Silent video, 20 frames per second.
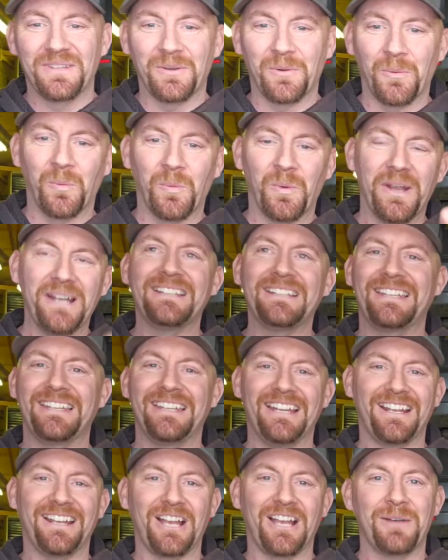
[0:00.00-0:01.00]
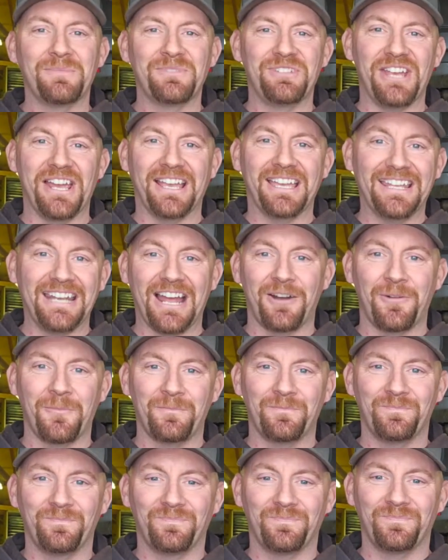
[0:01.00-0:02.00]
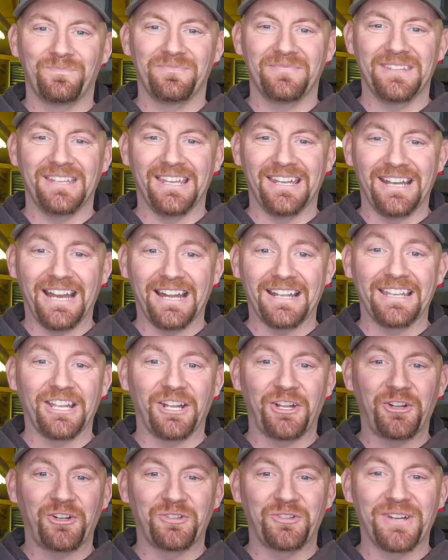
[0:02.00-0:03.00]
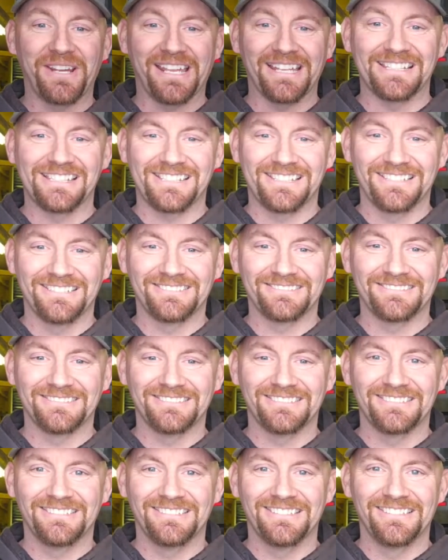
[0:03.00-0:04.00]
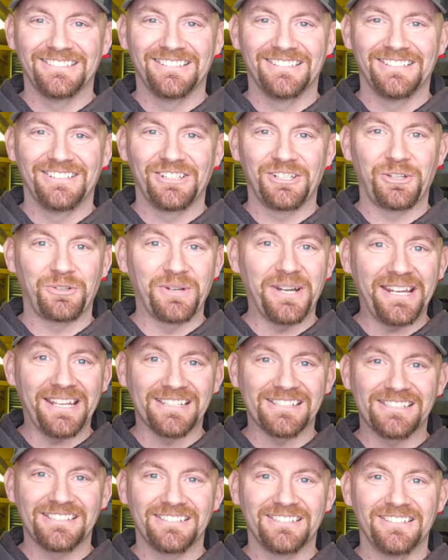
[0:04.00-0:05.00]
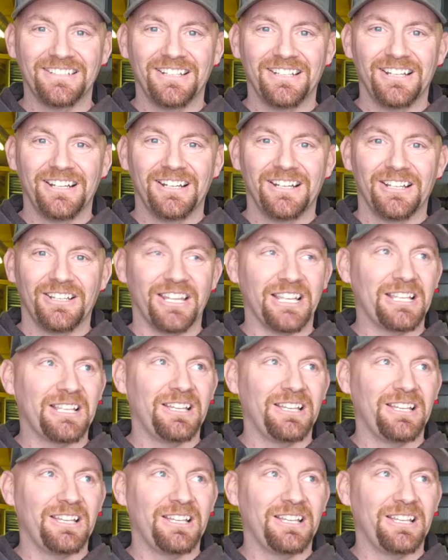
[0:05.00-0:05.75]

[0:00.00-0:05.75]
When can I come check it out? And I get crickets. Crickets. Like,